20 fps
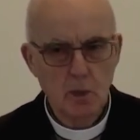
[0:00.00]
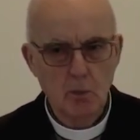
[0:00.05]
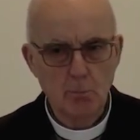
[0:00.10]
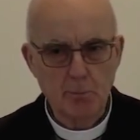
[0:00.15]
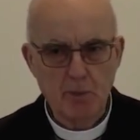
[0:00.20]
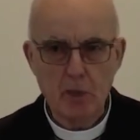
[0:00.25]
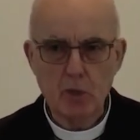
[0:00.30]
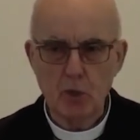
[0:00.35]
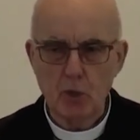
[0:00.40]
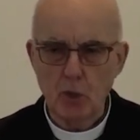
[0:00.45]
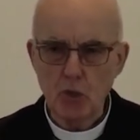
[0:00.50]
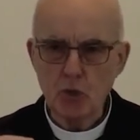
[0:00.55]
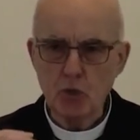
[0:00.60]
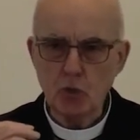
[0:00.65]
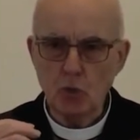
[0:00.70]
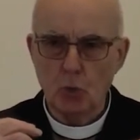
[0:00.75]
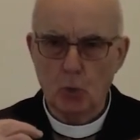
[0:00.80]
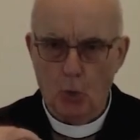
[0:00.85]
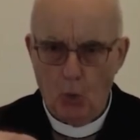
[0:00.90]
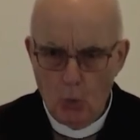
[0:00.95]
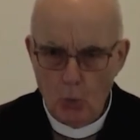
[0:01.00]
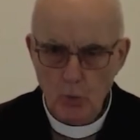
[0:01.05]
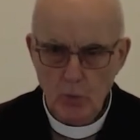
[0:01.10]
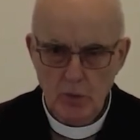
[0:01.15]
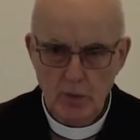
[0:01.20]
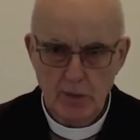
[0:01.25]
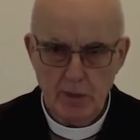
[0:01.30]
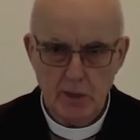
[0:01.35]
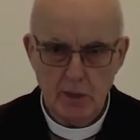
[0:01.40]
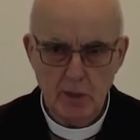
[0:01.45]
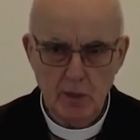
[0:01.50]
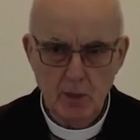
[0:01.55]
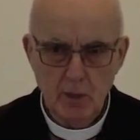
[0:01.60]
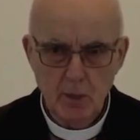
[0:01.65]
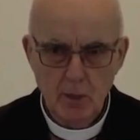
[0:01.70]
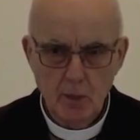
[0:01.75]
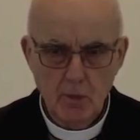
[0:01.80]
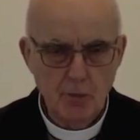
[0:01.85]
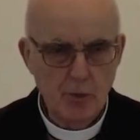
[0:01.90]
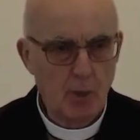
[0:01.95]
Because only
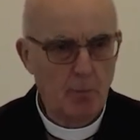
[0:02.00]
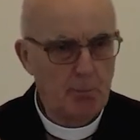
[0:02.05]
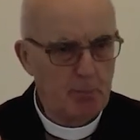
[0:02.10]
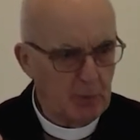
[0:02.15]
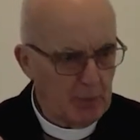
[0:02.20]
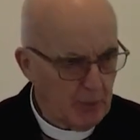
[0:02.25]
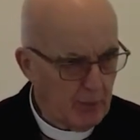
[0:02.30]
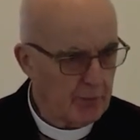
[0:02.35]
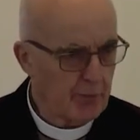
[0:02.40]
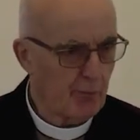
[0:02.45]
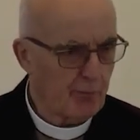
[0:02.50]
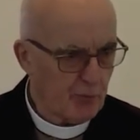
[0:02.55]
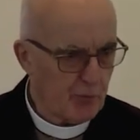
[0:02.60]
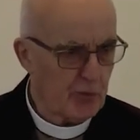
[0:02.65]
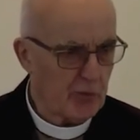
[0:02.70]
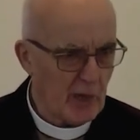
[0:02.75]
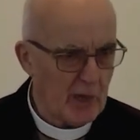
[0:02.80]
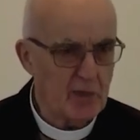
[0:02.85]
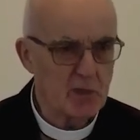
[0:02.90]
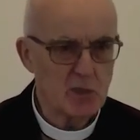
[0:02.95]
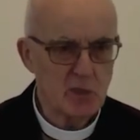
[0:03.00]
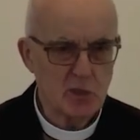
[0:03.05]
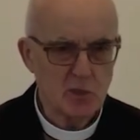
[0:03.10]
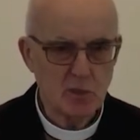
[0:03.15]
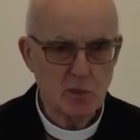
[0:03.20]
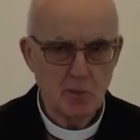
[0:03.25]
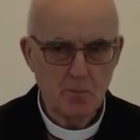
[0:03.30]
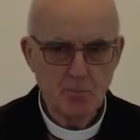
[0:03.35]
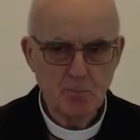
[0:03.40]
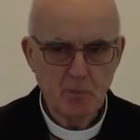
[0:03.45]
the blood of Christ